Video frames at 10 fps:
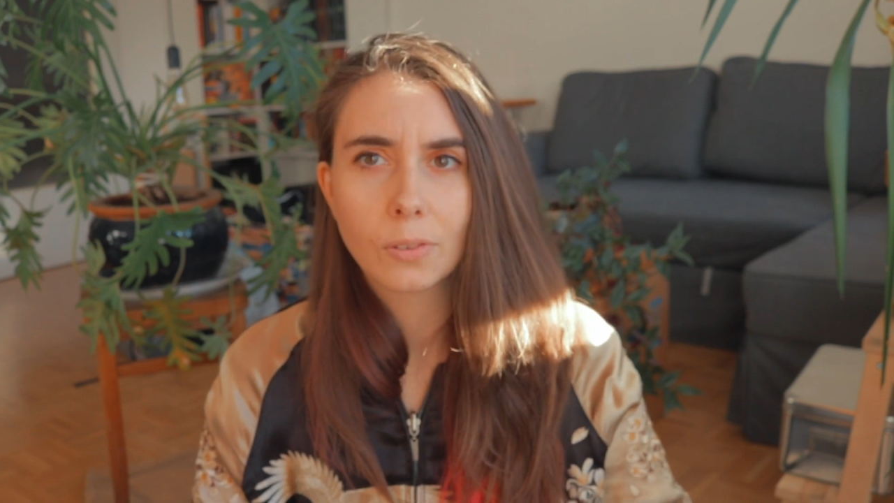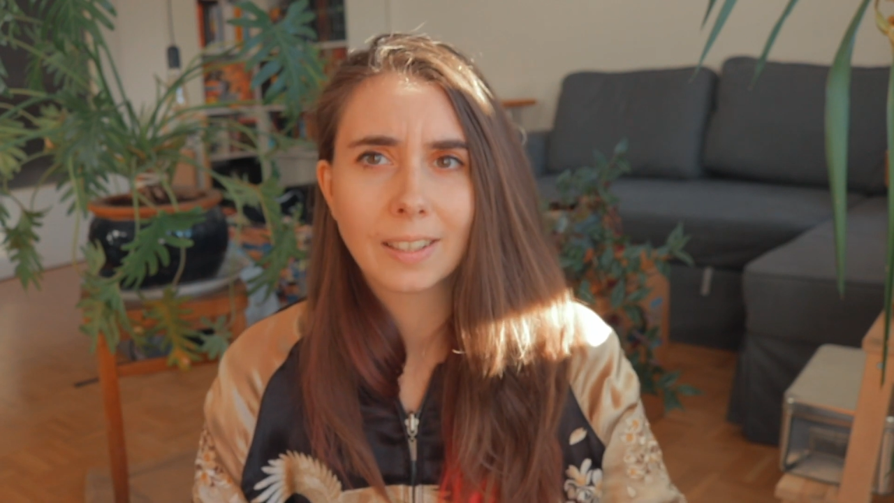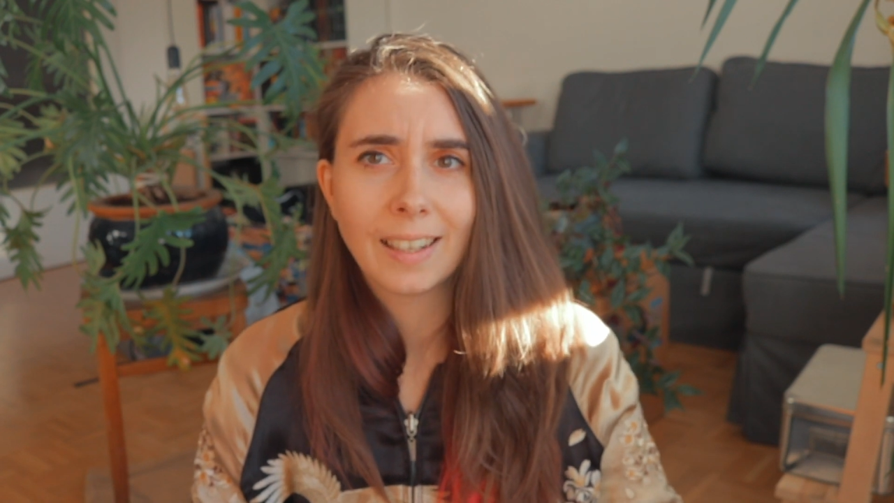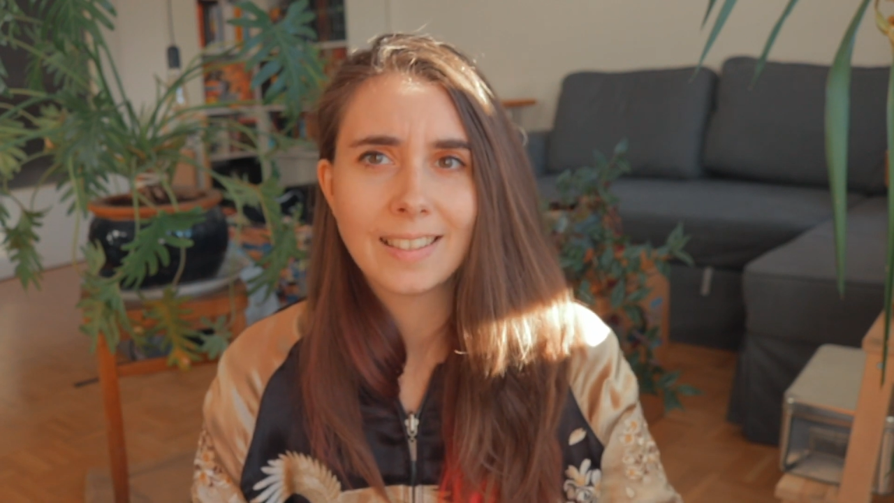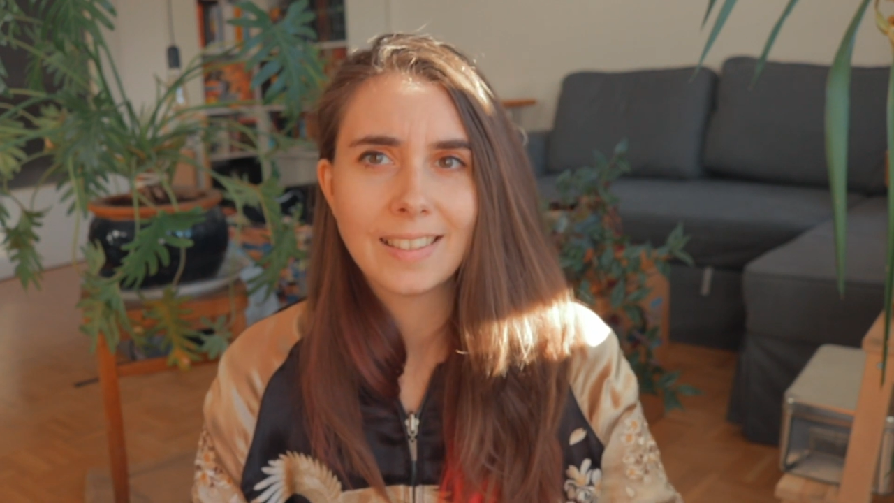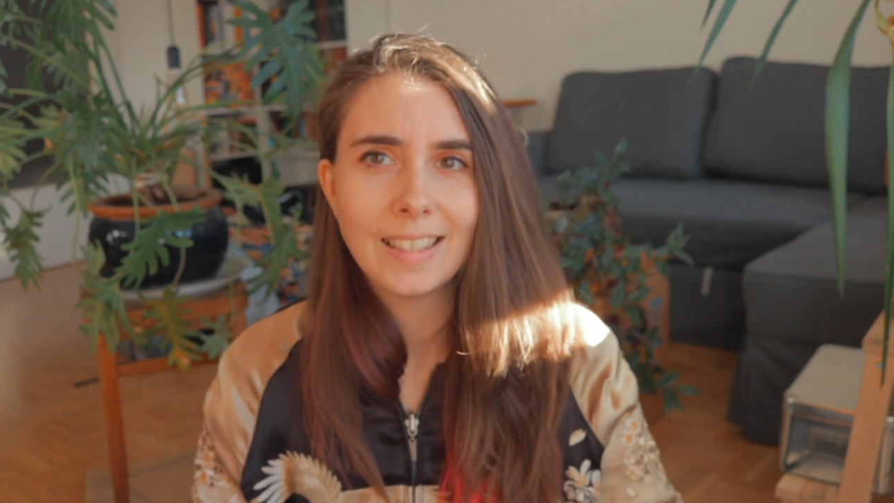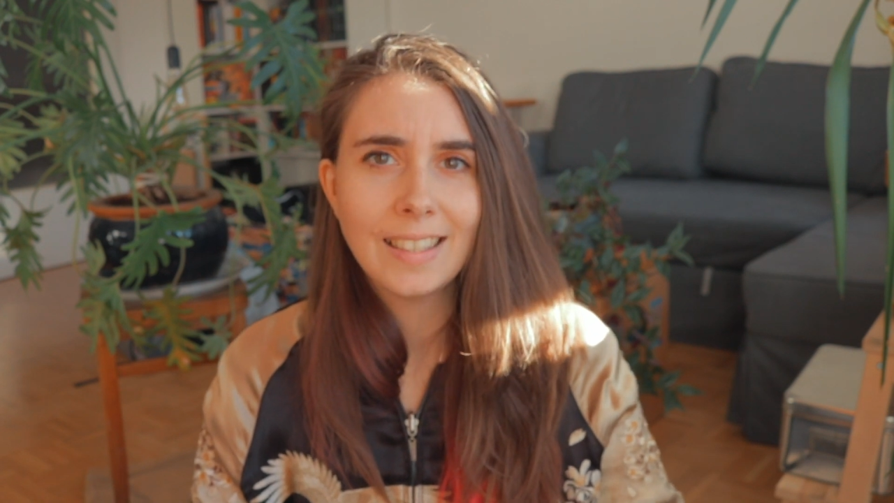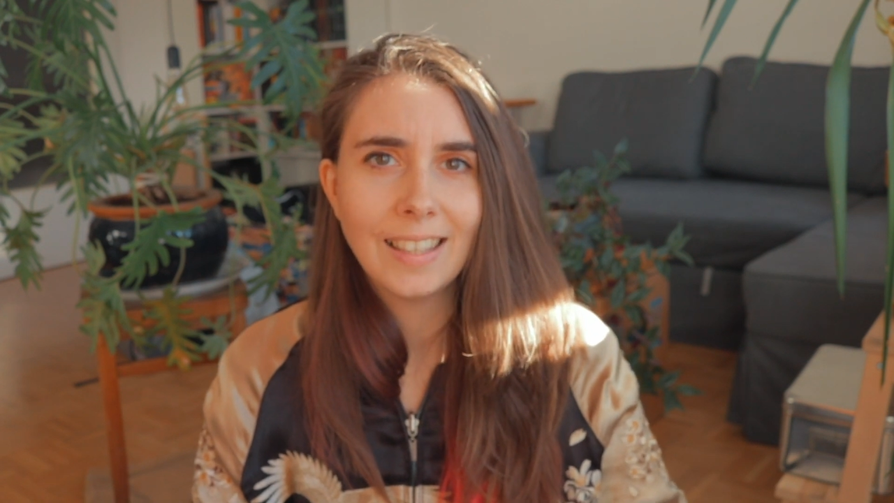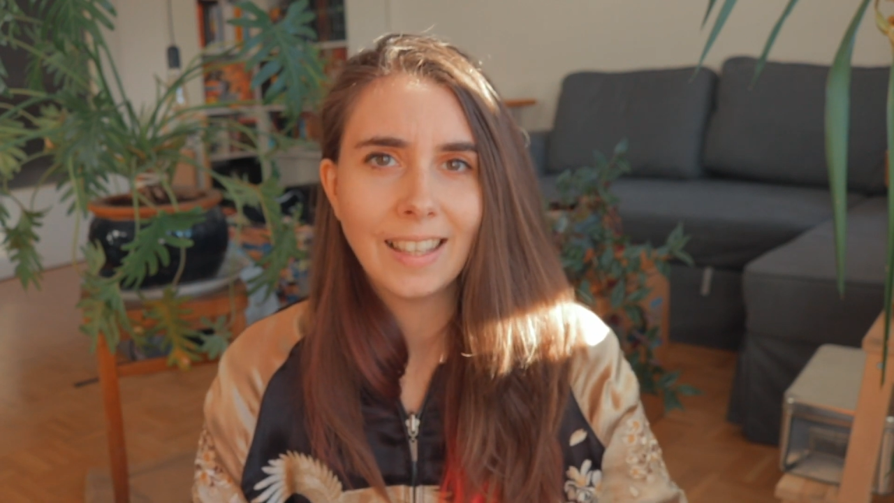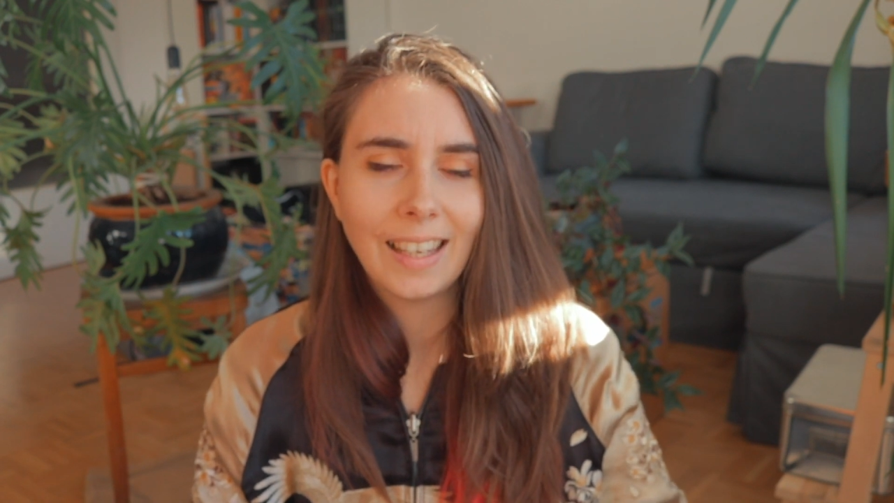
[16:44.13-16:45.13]
Organized
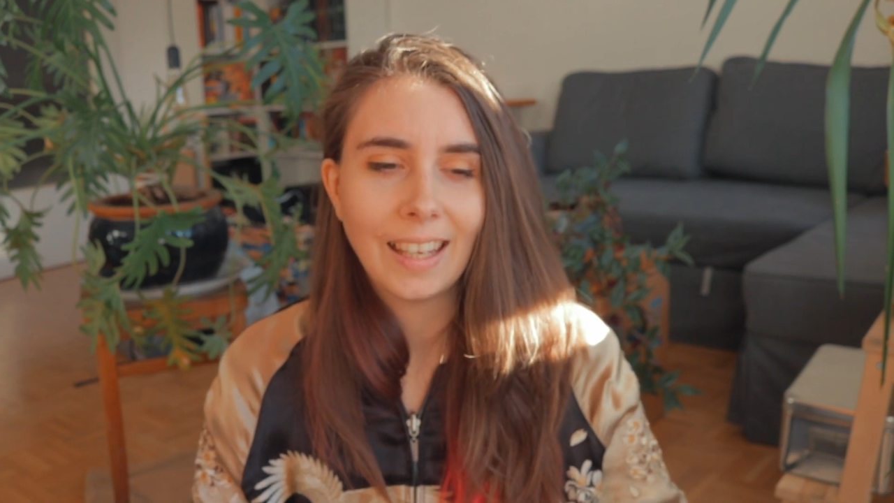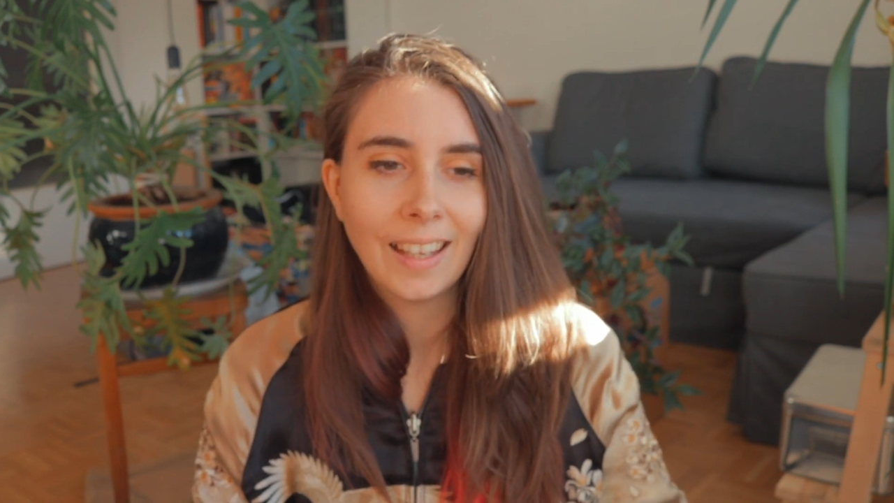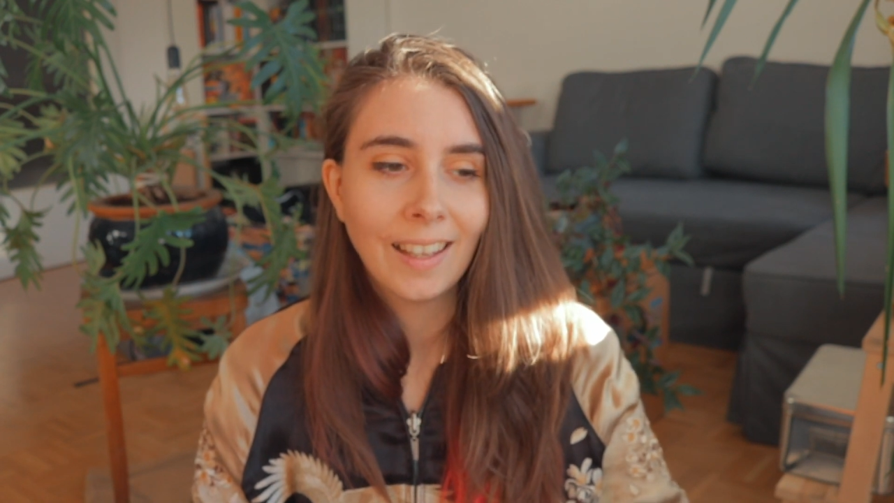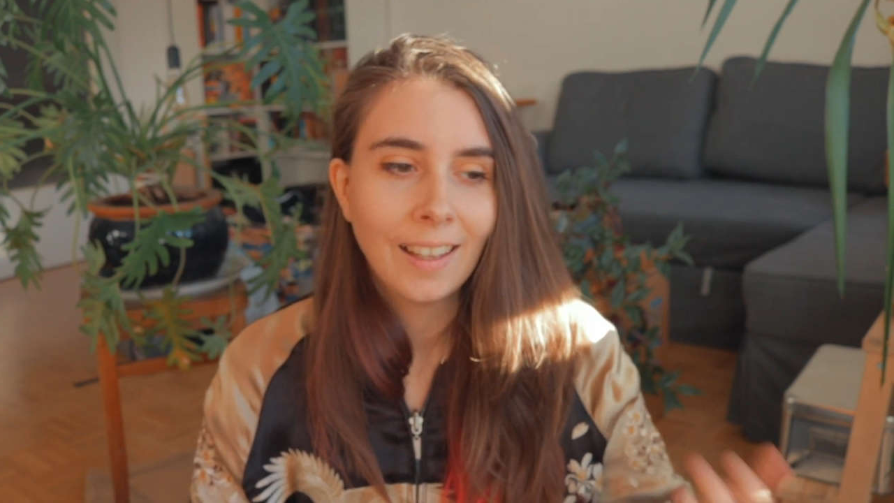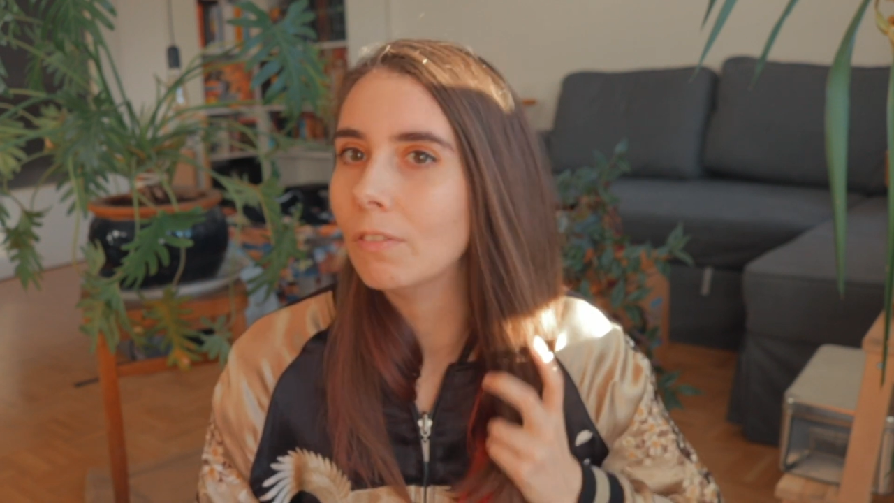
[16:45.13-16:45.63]
Neatly